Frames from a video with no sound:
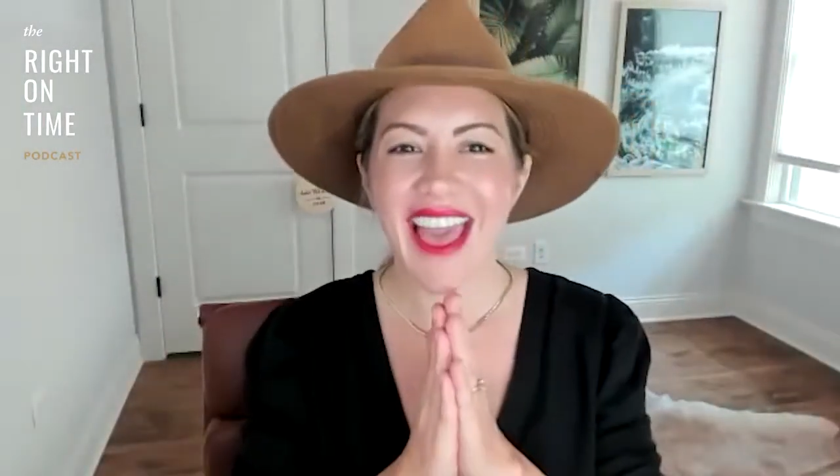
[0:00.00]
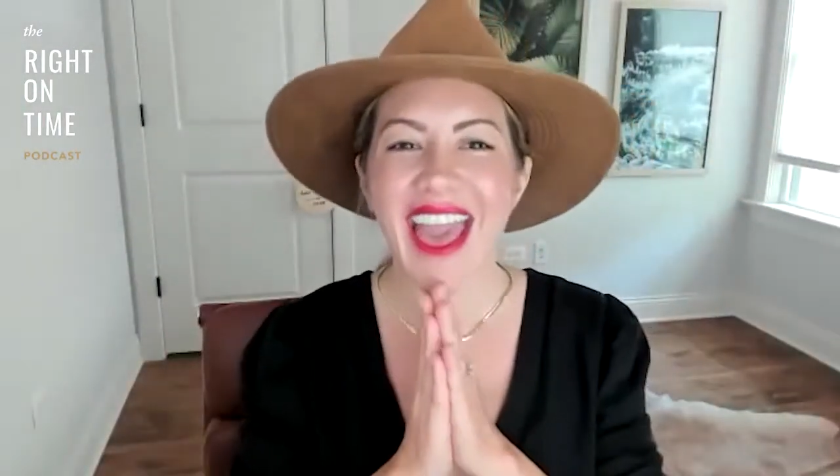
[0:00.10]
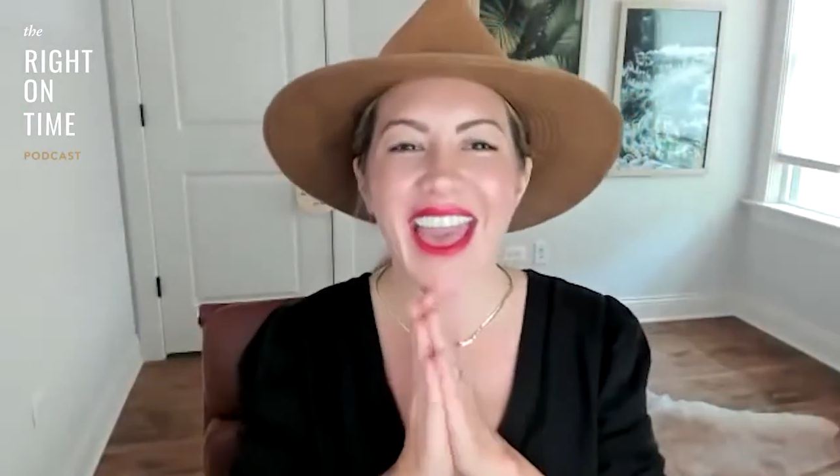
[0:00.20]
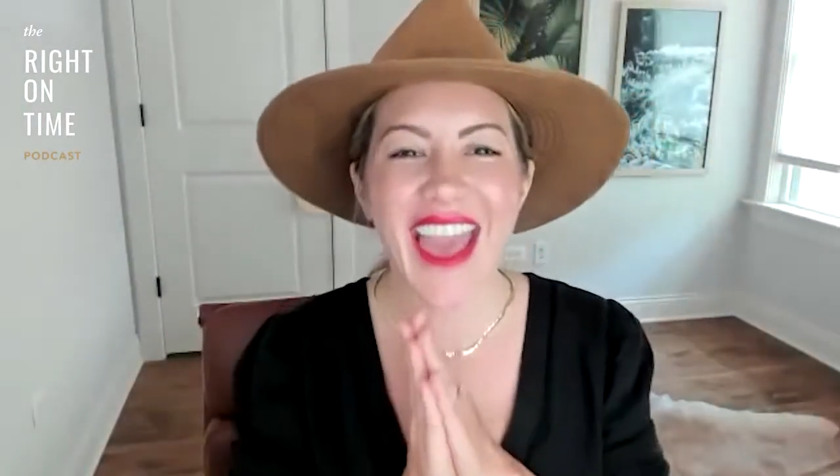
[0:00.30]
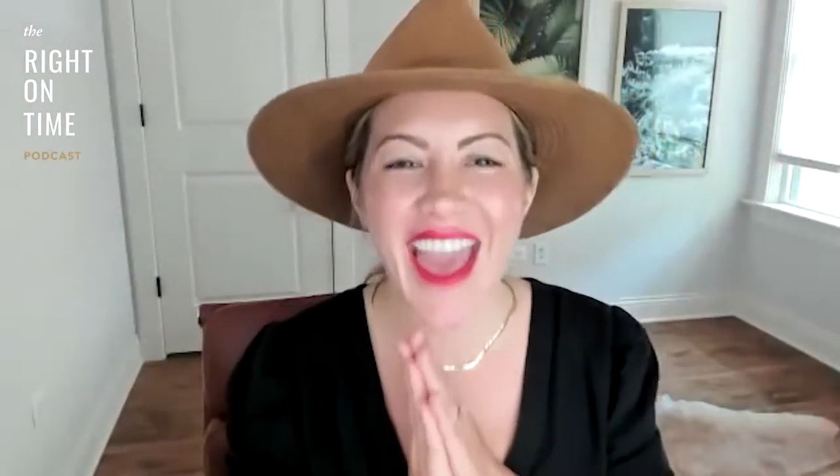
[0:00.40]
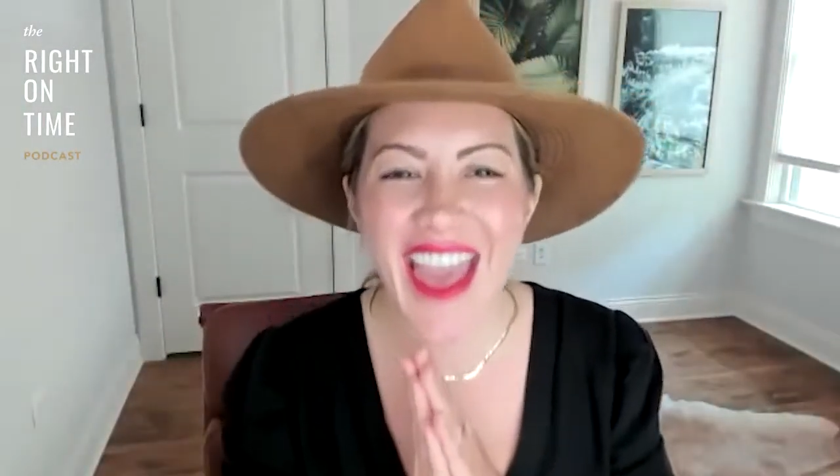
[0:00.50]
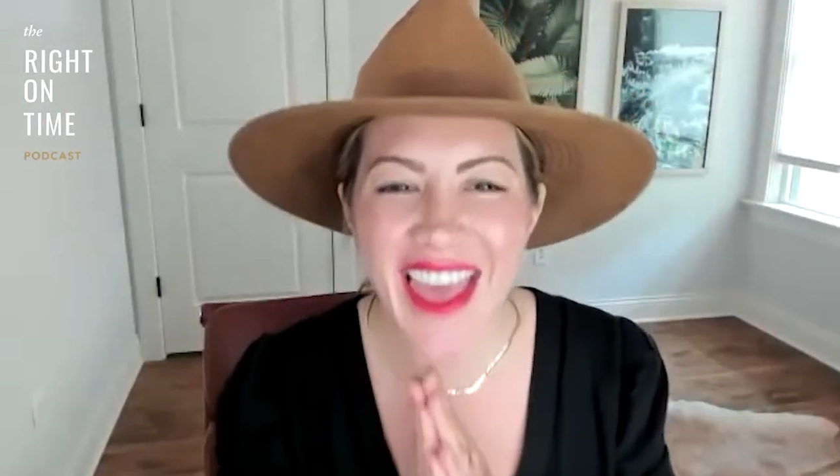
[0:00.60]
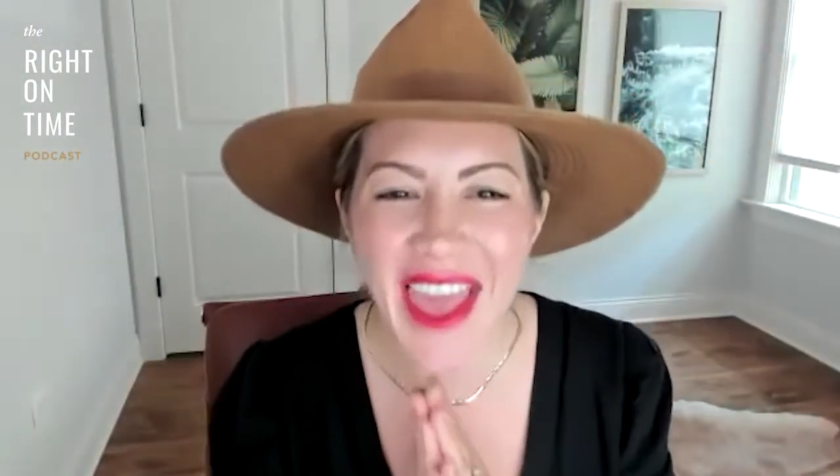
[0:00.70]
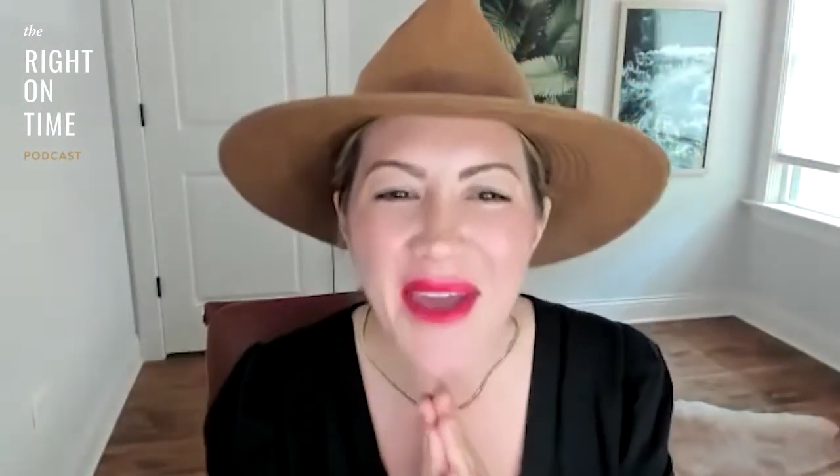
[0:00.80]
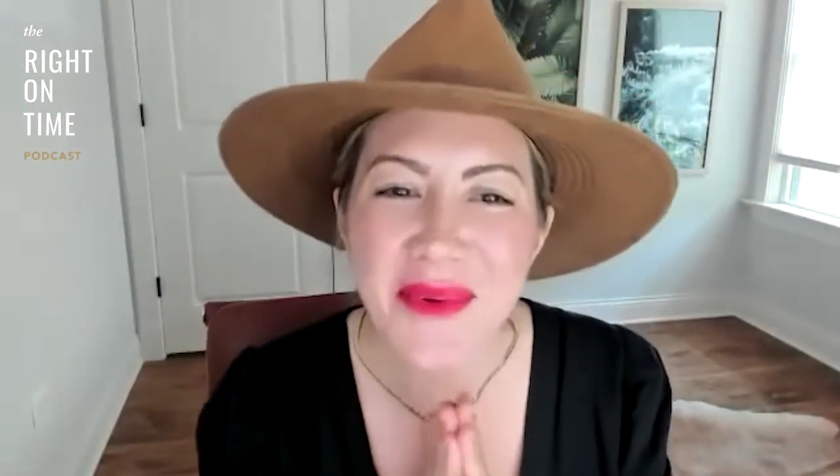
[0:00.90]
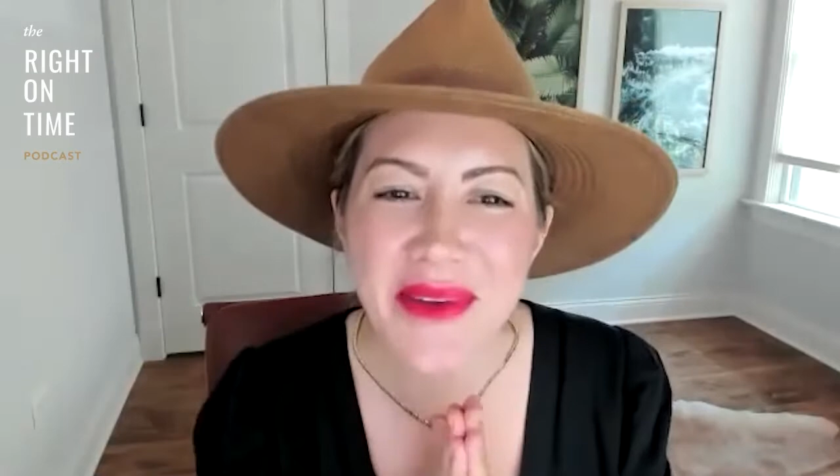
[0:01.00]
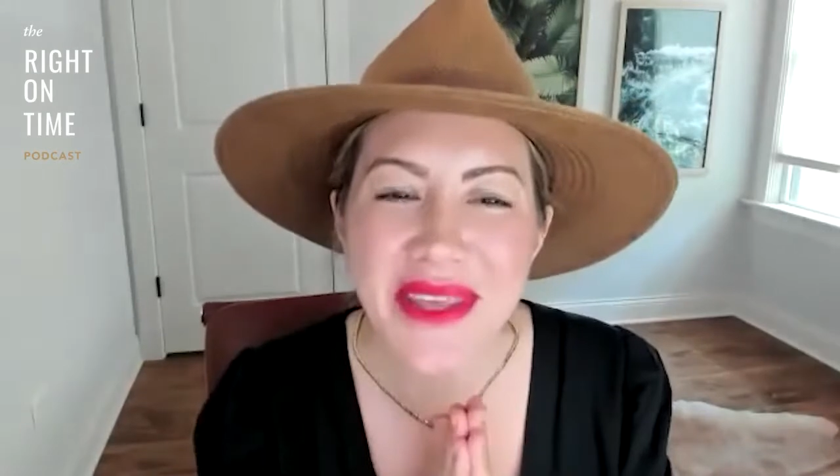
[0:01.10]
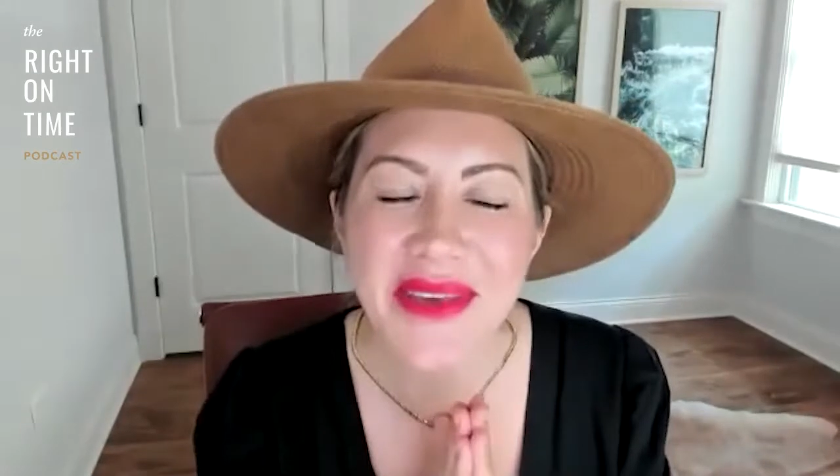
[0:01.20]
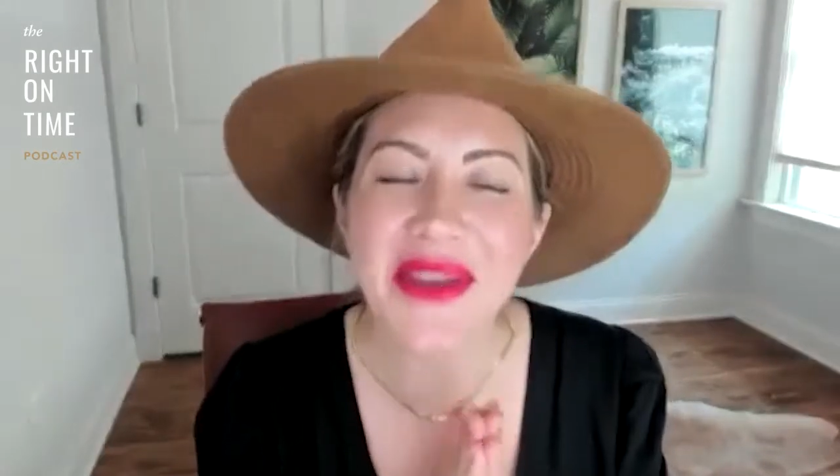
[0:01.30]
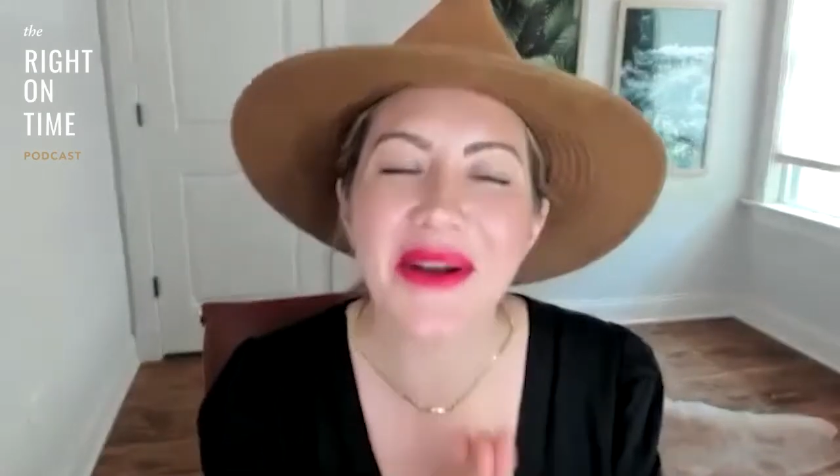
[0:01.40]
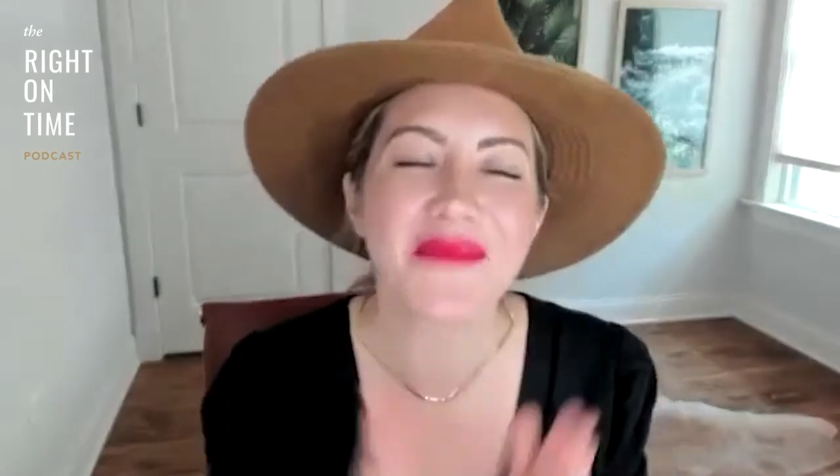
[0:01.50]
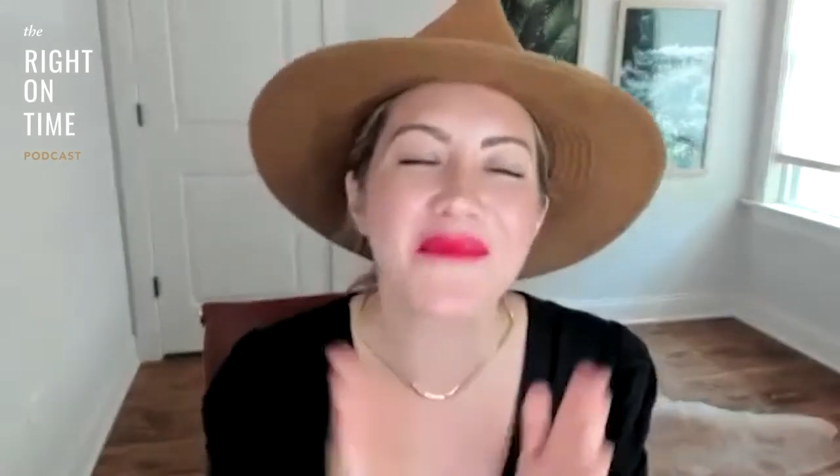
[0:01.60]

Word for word: Hey, hey, Amber McCue here.